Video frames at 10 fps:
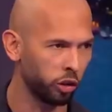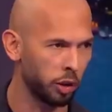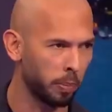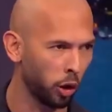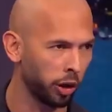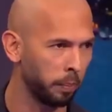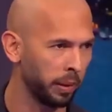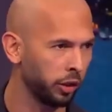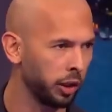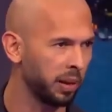into the
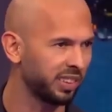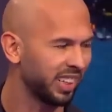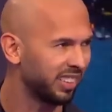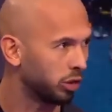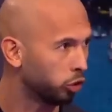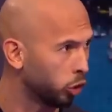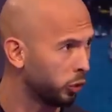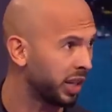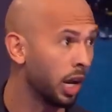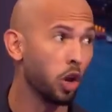building because it is his
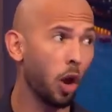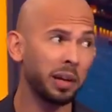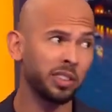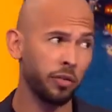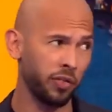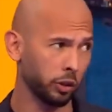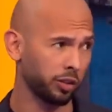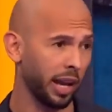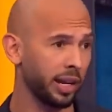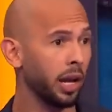duty, not because he feels
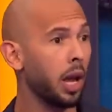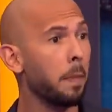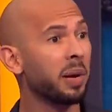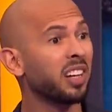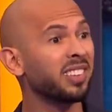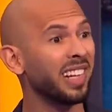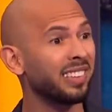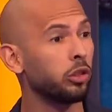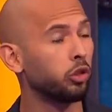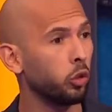like it, because it
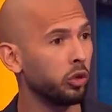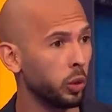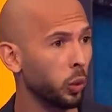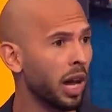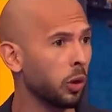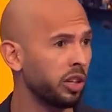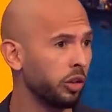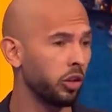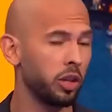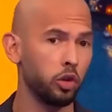is his duty. We're now
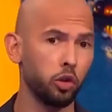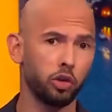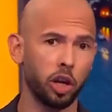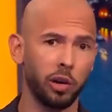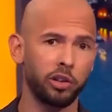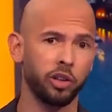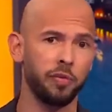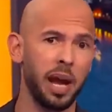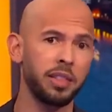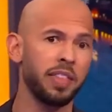teaching the new generation of
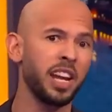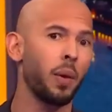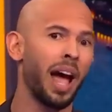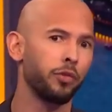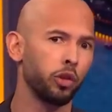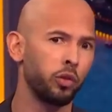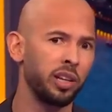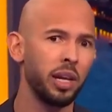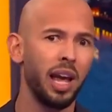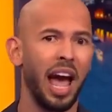men that they don't have
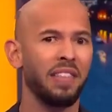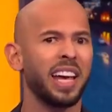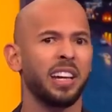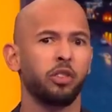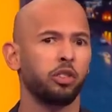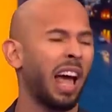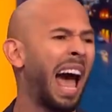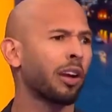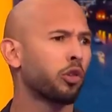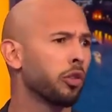duty and they can just
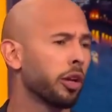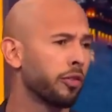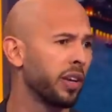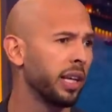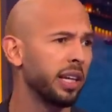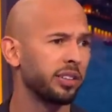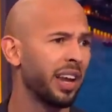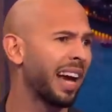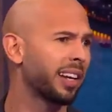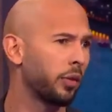act on their feelings and
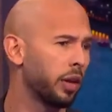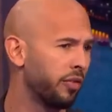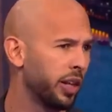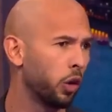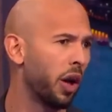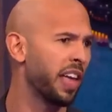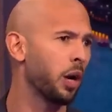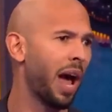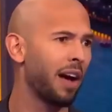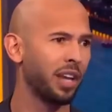act how they feel and they
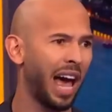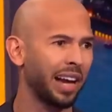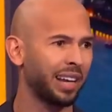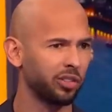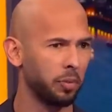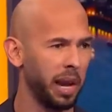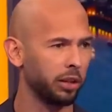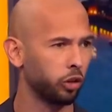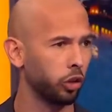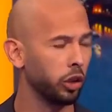don't have to act as a man
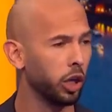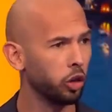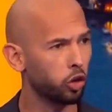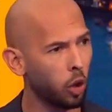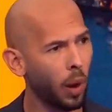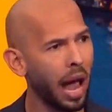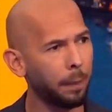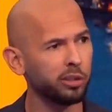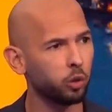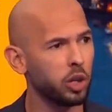should. Do you know what
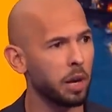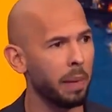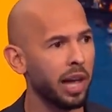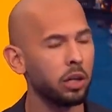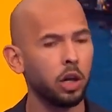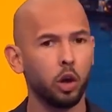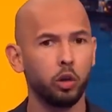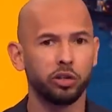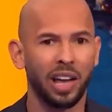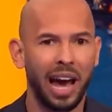happens when you get men who
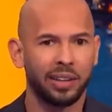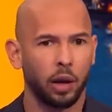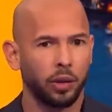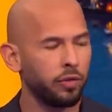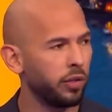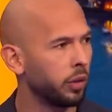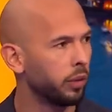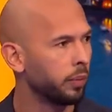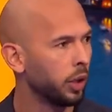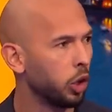just act how they feel?
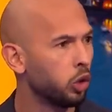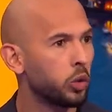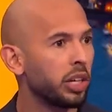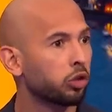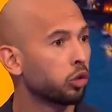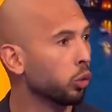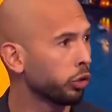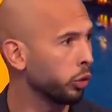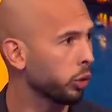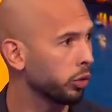you get school
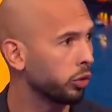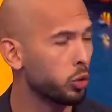shooters,